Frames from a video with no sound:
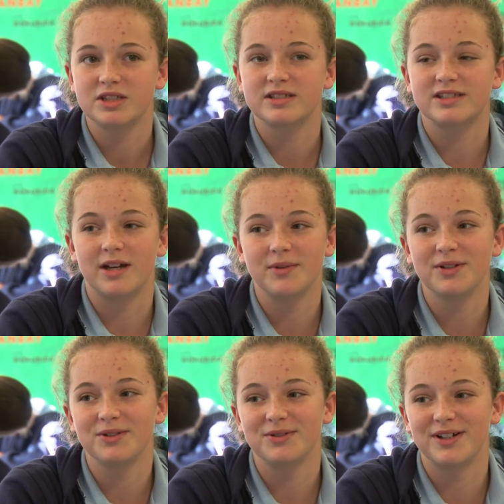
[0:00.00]
Some of
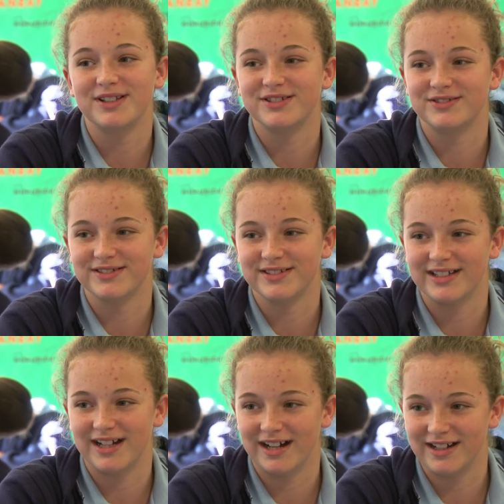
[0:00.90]
the words are really
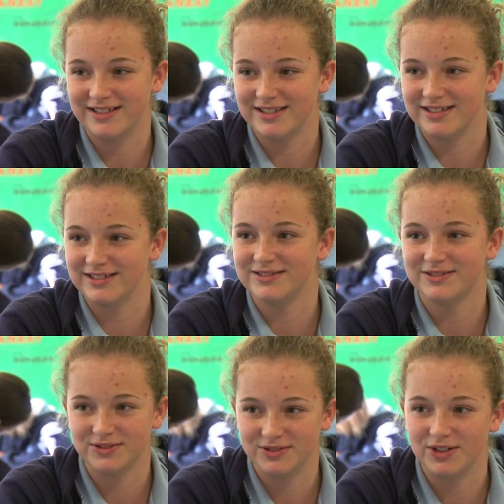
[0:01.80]
hard to
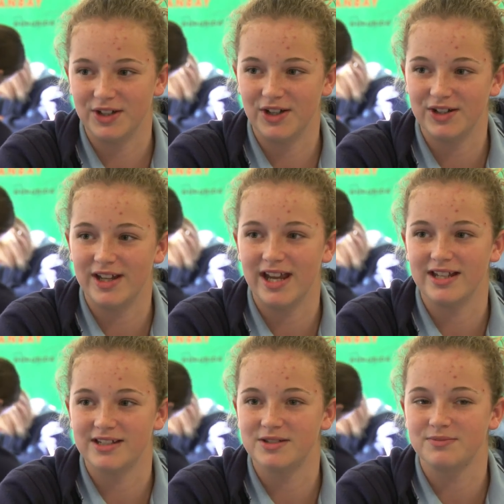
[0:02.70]
learn
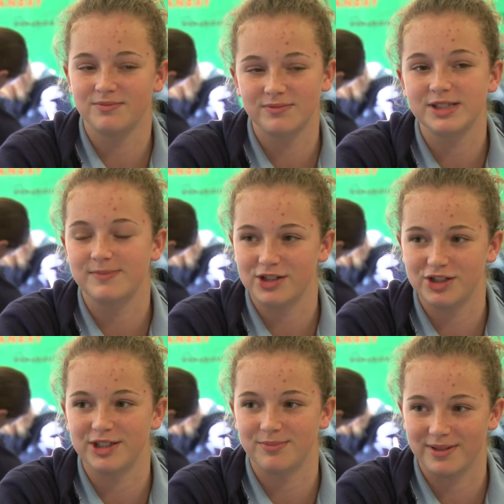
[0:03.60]
and
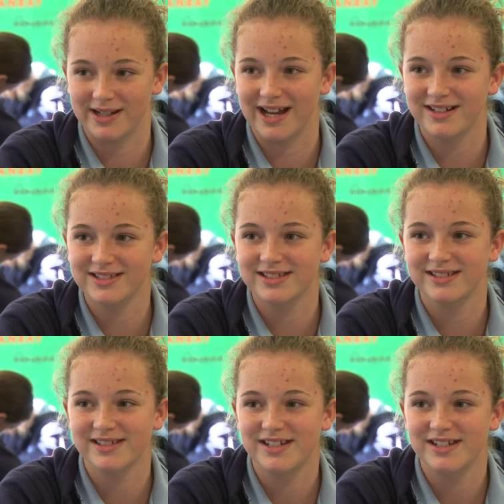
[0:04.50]
especially pronounce.